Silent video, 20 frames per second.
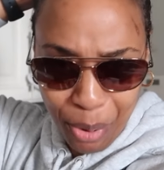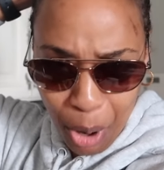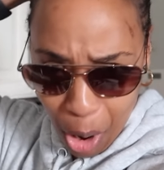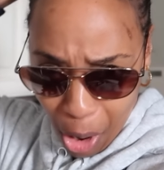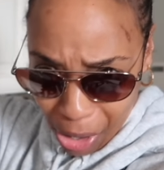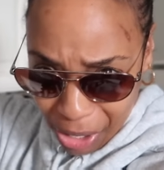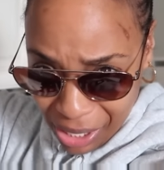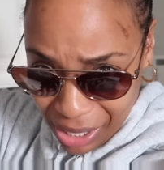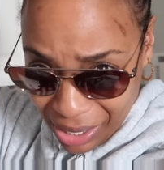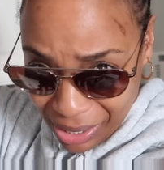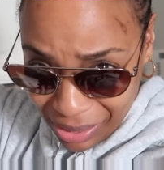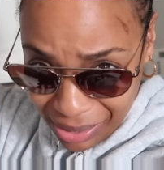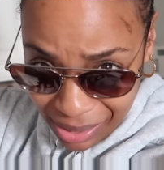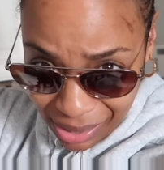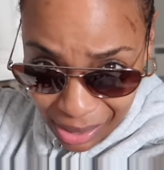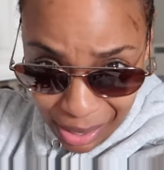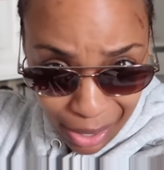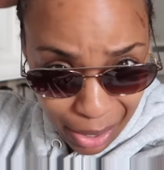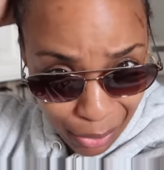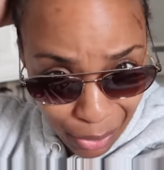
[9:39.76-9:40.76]
parting
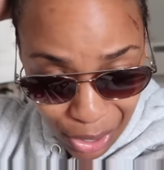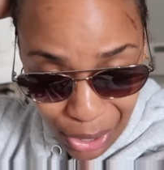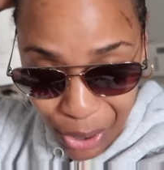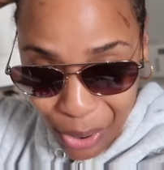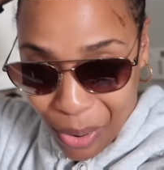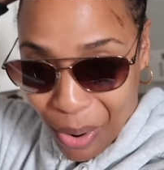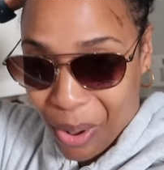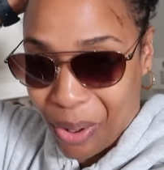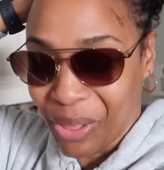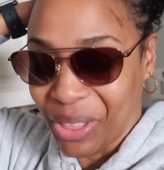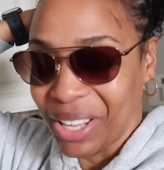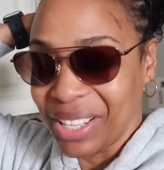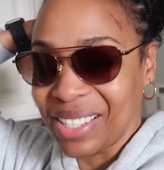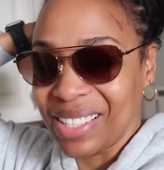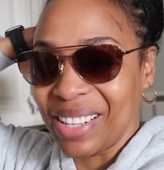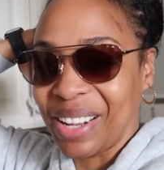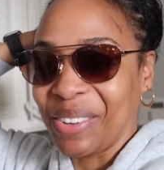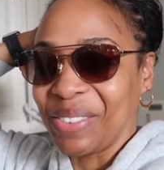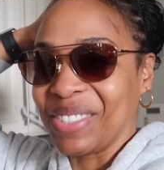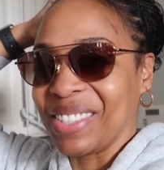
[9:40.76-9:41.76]
scenario, all that
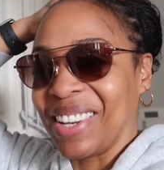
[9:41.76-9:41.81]
stuff.